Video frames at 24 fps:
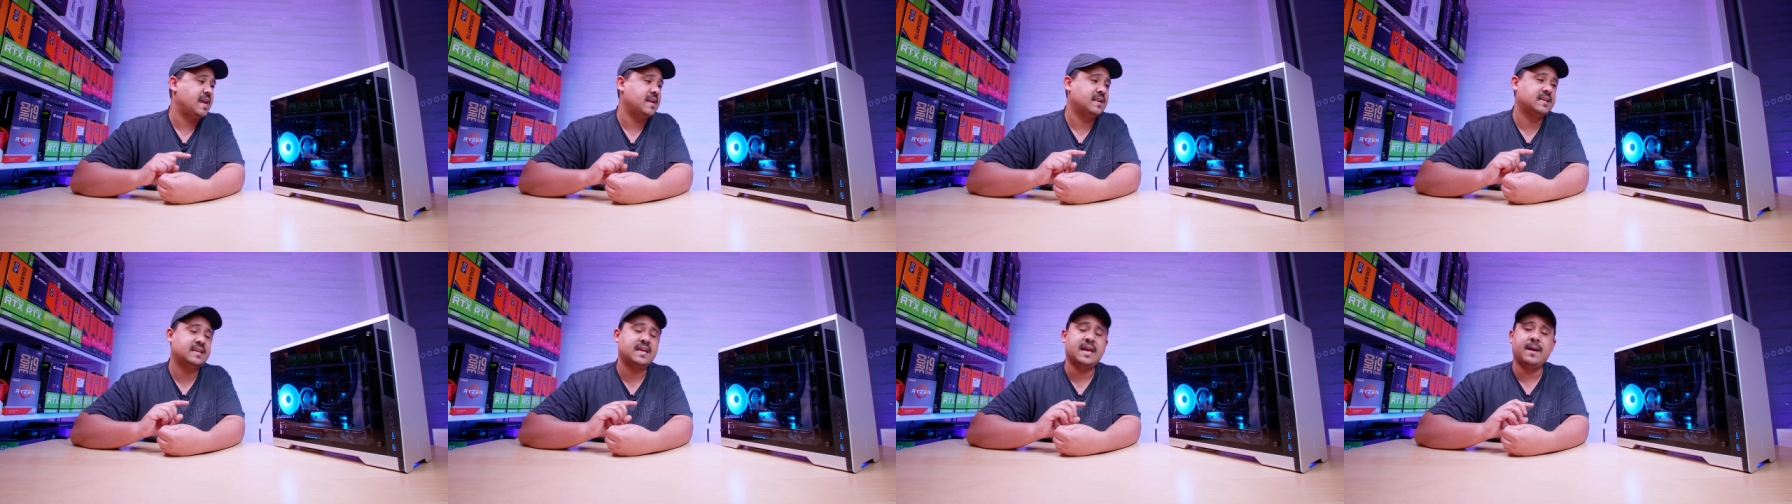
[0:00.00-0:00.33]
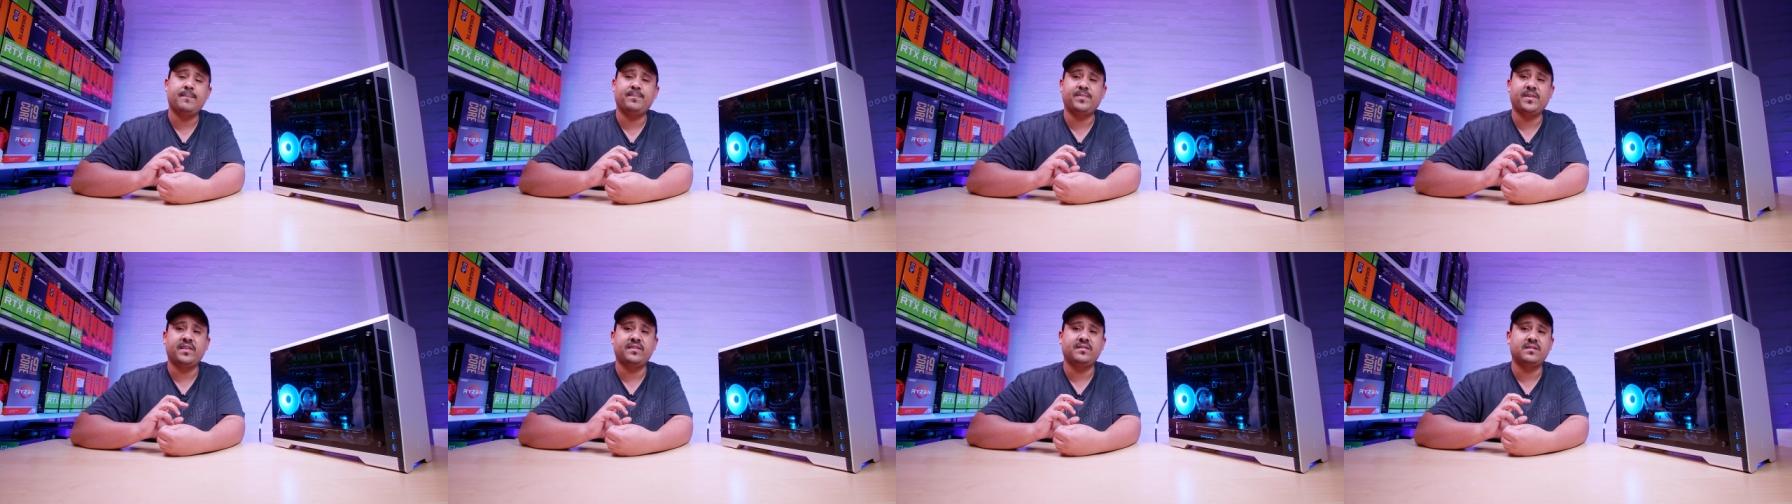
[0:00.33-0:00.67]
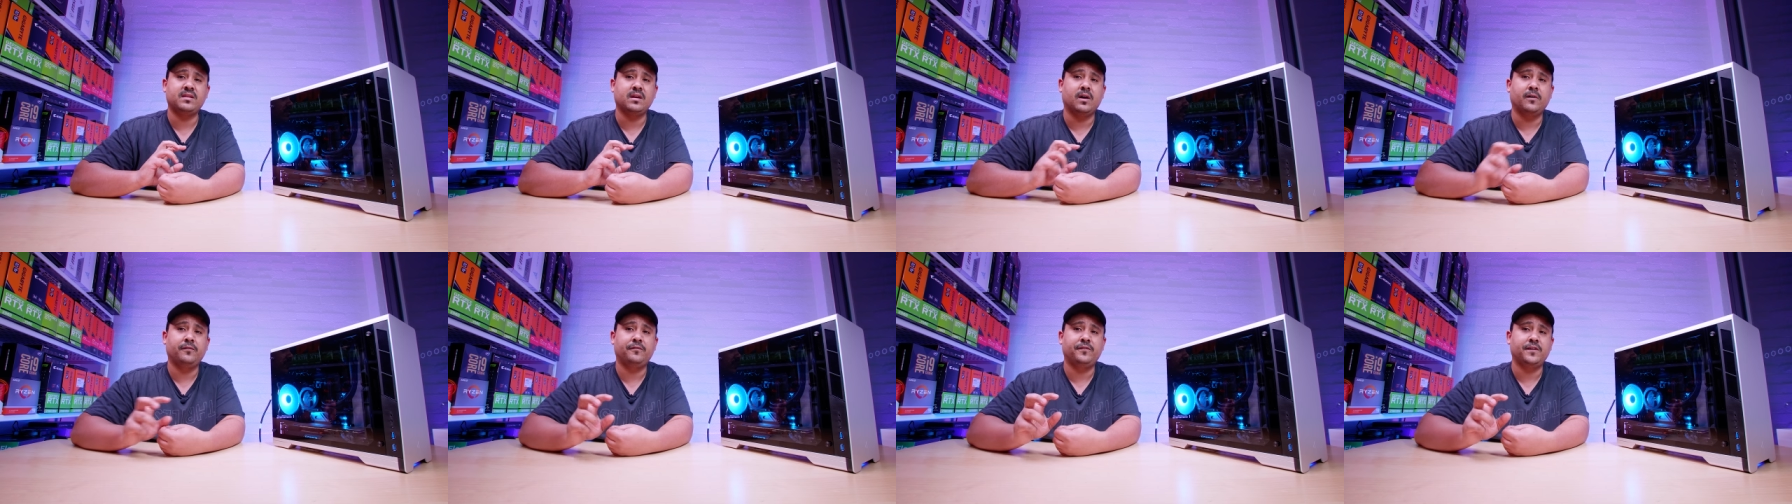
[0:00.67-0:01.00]
It kept
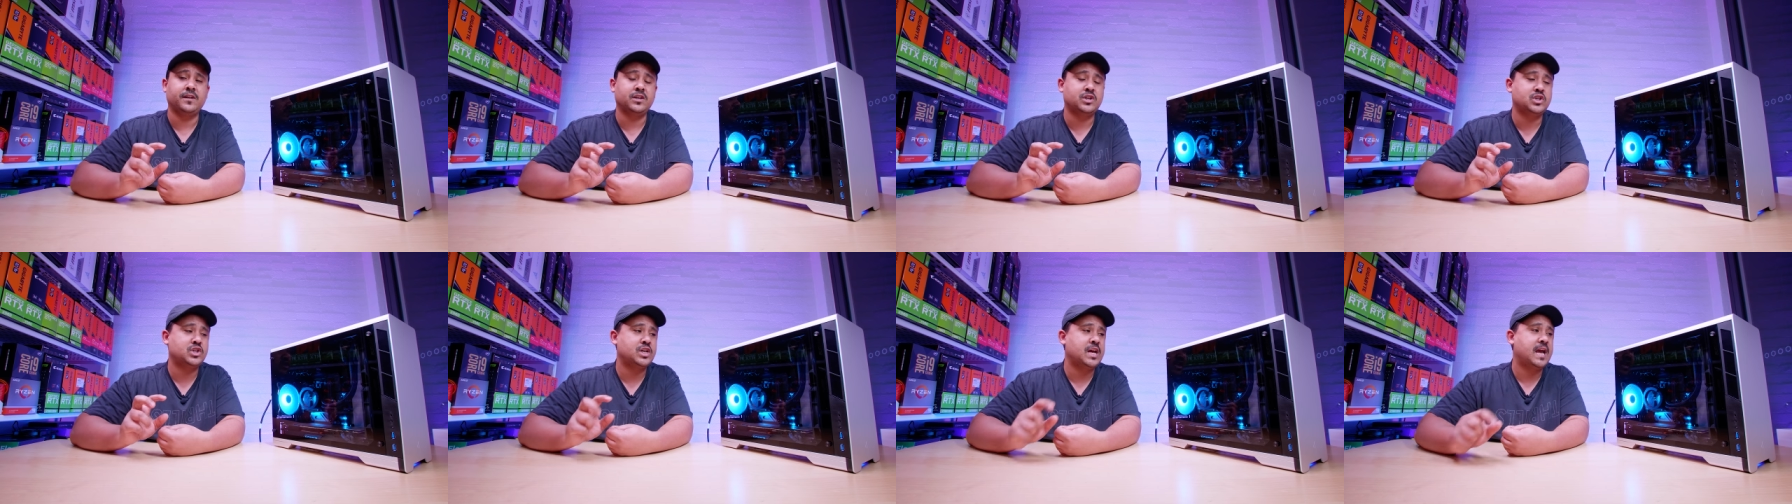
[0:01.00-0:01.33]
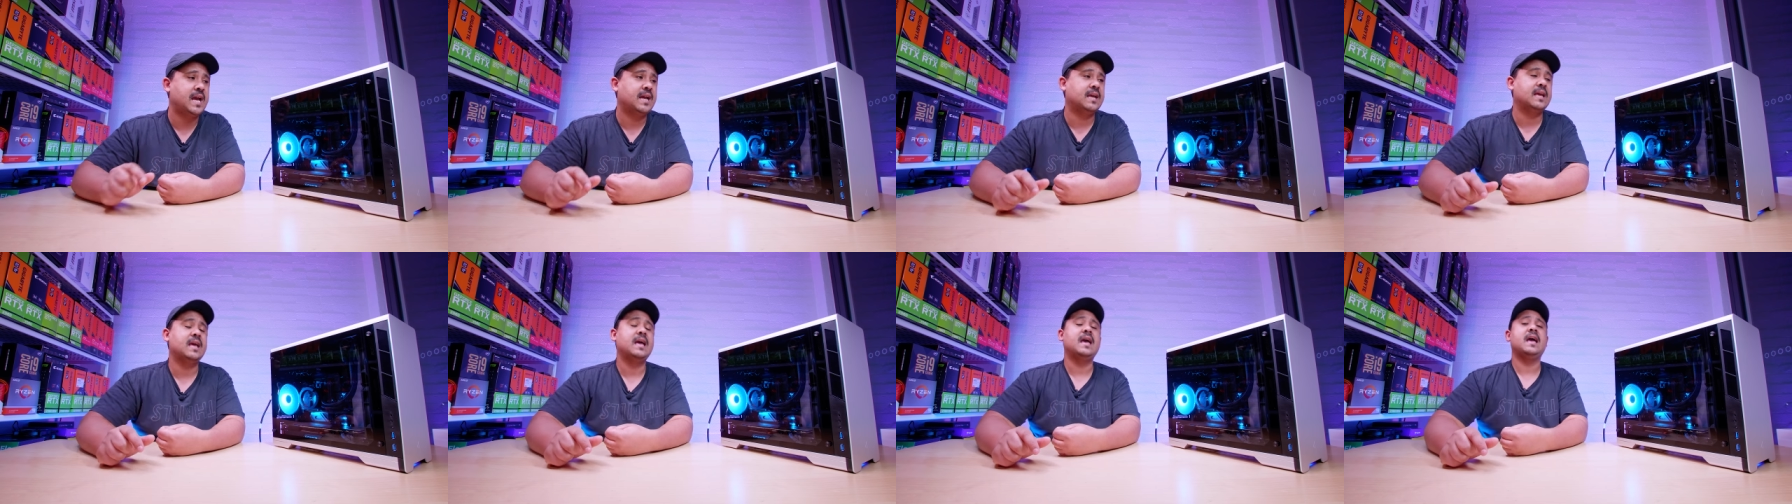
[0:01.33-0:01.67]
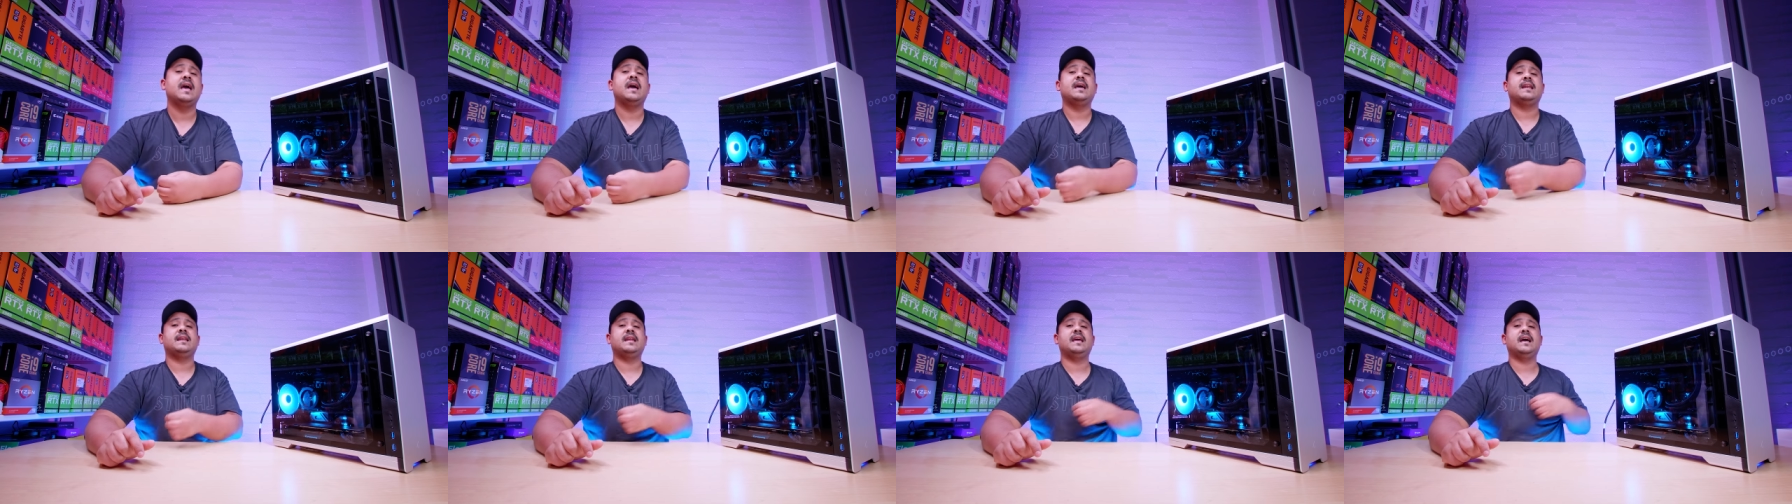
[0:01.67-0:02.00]
itself in check.
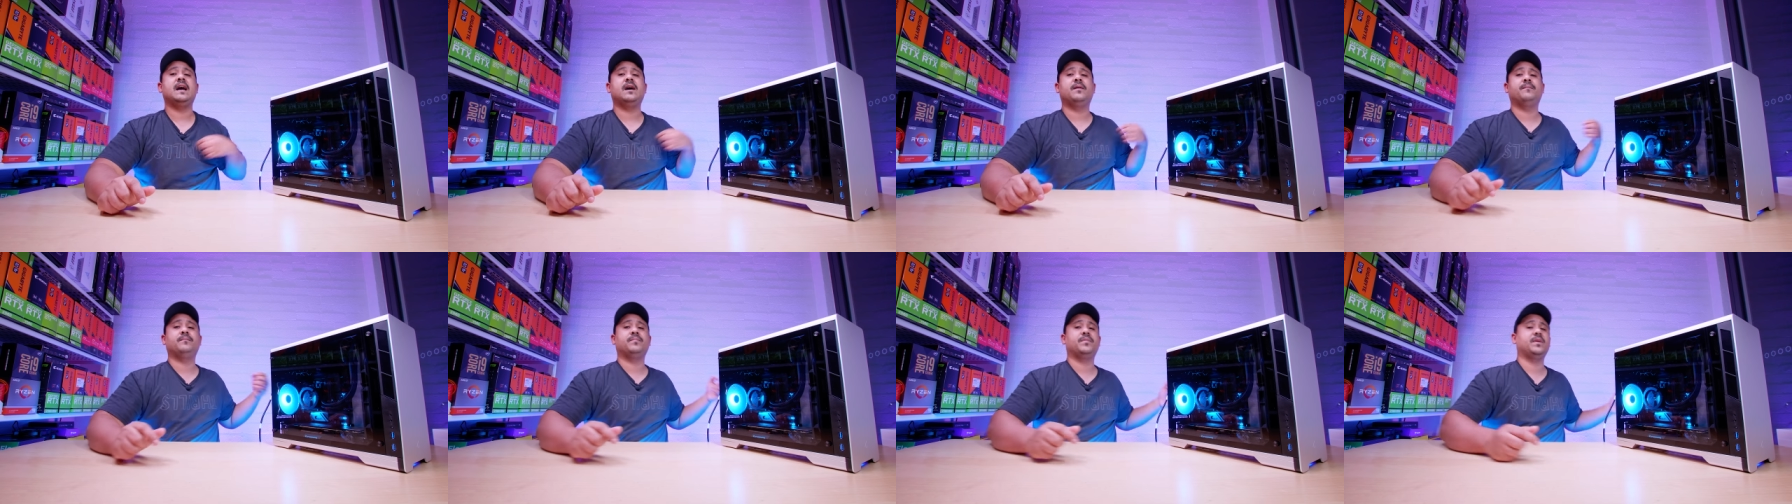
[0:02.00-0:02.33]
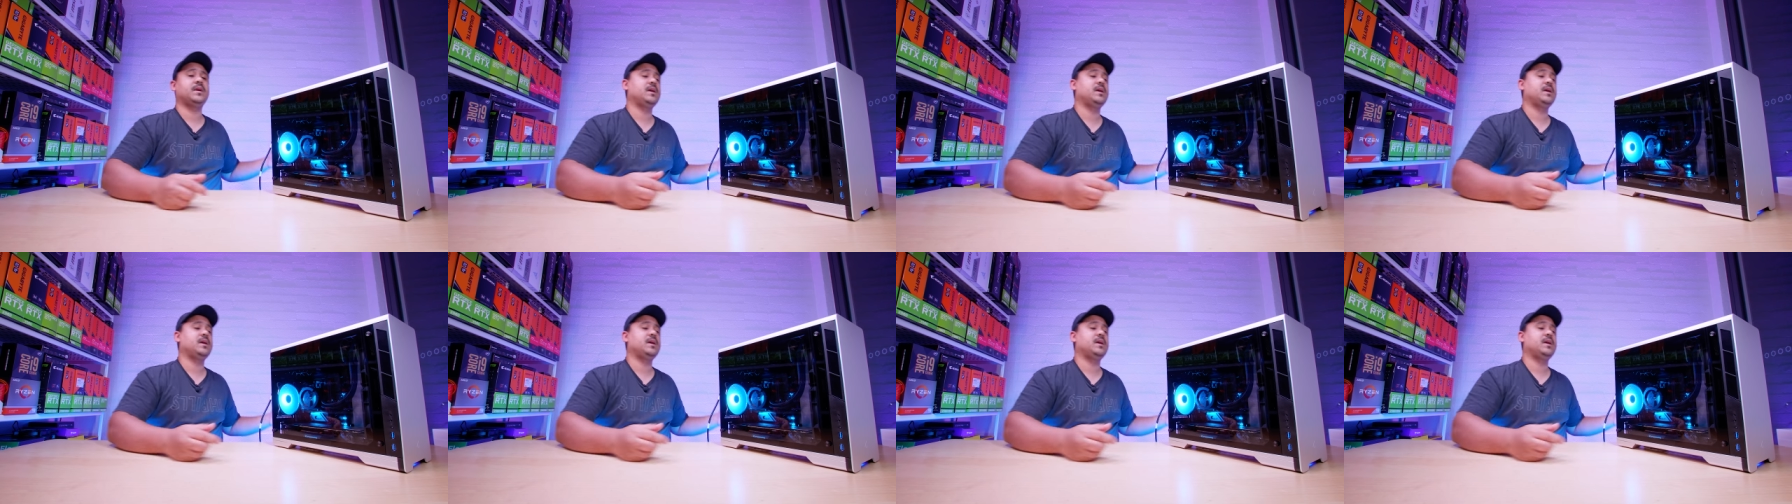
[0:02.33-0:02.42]
Now,